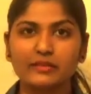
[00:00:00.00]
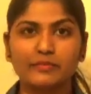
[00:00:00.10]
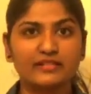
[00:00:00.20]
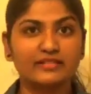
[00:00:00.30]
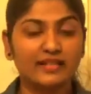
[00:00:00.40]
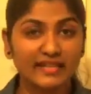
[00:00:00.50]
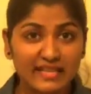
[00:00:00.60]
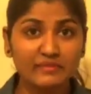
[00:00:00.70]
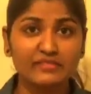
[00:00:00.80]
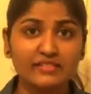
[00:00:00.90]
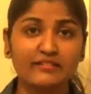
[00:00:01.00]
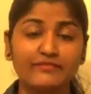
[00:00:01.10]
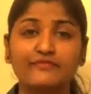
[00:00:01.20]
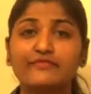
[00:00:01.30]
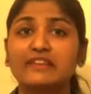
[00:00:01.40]
the president
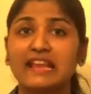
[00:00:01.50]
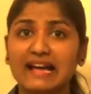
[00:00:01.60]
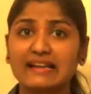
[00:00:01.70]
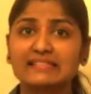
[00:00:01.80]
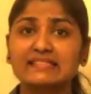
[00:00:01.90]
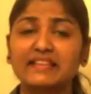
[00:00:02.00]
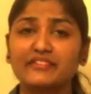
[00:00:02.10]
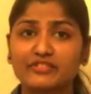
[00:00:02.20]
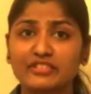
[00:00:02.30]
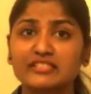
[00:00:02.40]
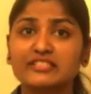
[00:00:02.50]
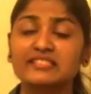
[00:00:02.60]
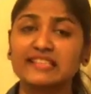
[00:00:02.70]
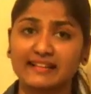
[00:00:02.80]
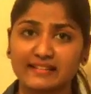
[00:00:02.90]
himself lacks interest in
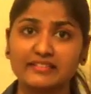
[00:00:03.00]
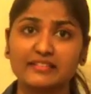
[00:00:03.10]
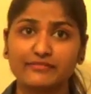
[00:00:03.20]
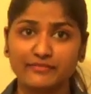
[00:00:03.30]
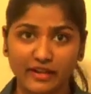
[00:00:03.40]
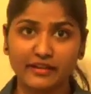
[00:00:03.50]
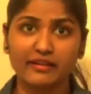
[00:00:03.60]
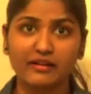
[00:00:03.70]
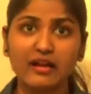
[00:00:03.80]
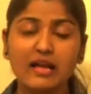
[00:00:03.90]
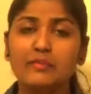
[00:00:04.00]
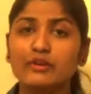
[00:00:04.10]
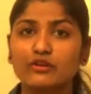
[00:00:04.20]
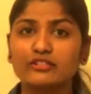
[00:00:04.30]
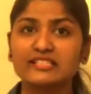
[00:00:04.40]
tackling the fire
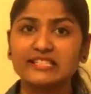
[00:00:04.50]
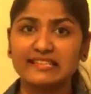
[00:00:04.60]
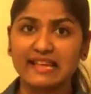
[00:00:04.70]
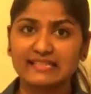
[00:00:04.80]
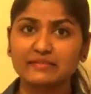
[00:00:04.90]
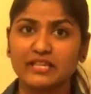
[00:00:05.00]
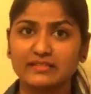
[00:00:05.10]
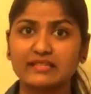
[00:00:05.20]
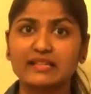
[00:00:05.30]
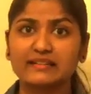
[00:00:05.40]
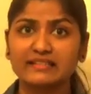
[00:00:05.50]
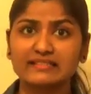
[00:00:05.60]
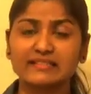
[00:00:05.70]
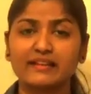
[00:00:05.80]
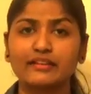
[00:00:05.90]
because he lacks basic
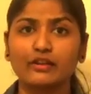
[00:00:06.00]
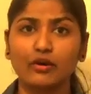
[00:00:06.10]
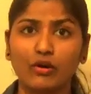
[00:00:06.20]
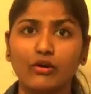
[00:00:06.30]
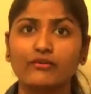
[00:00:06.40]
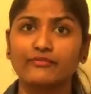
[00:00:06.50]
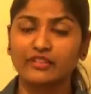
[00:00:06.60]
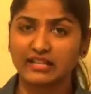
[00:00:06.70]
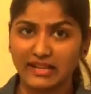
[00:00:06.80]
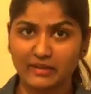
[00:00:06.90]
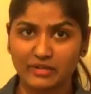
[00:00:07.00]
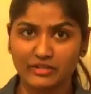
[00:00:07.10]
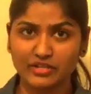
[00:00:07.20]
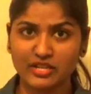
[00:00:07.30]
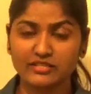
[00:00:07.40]
understanding of the
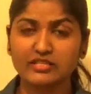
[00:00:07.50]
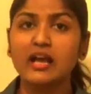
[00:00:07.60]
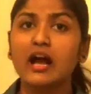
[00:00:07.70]
climate change